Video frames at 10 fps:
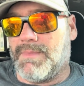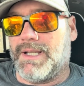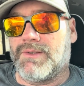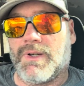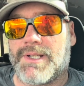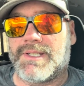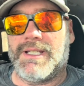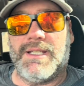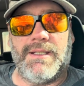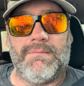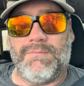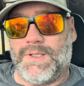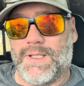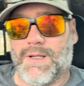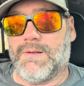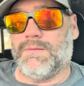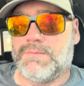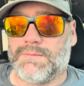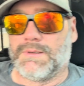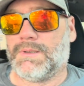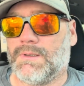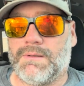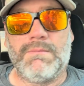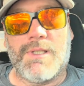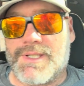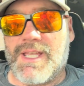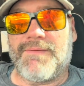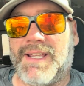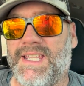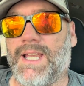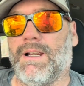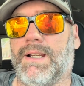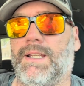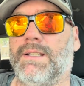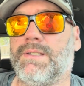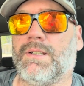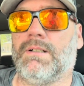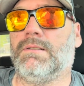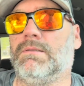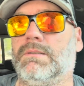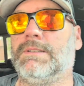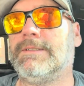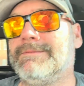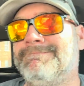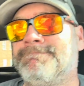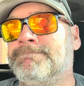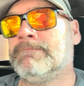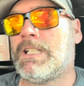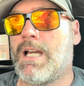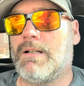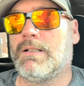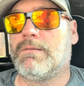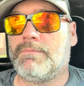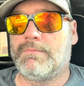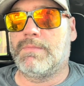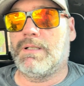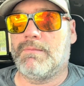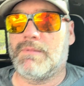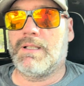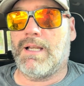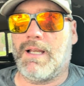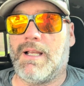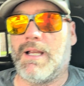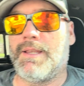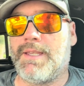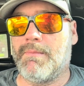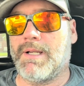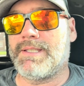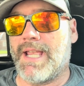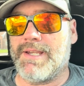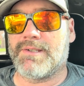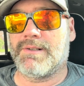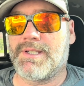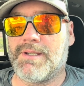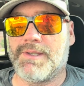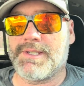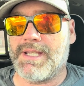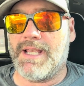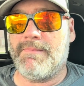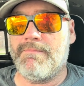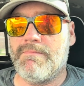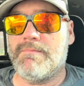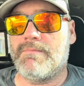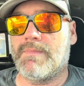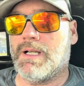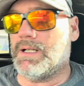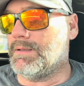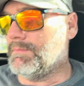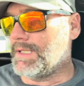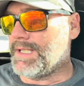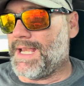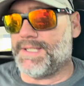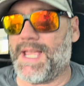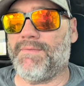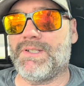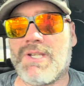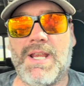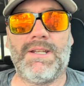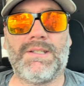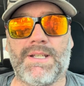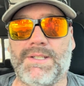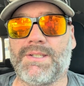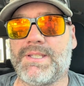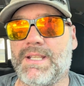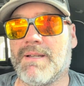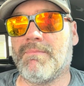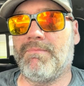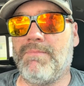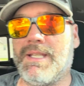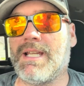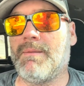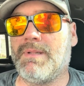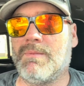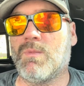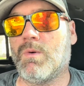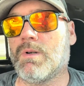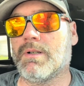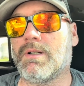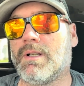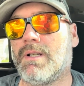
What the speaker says: my trusty, the stuff I carry. So I don't know, I think my tastes are still the same. My tastes haven't changed. I just think I'm becoming more